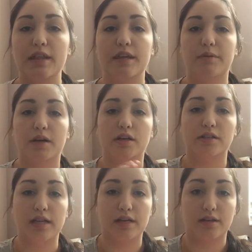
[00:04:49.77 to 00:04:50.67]
they want her
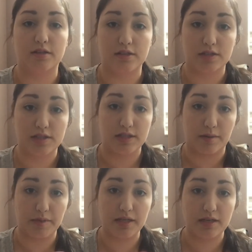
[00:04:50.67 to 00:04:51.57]
laying on her
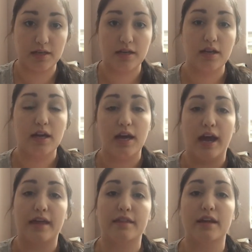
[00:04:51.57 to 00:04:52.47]
stomach.
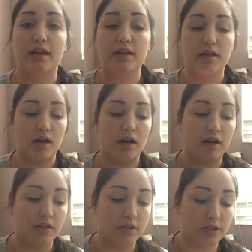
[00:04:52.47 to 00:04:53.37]
And then
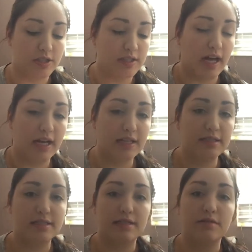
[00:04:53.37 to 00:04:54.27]
on her
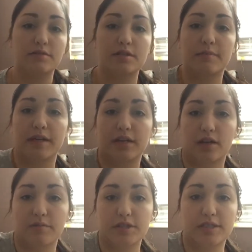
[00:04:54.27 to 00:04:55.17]
sides, depending
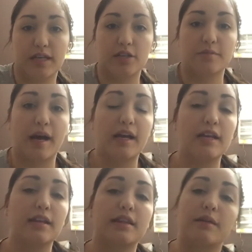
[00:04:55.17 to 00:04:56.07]
on which side you're
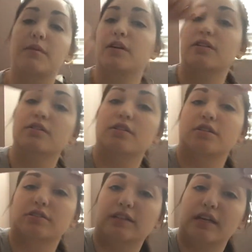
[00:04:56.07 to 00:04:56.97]
patting, they want
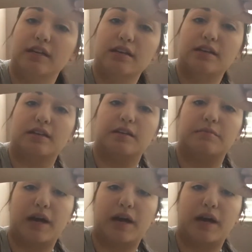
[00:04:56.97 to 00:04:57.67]
her laying and then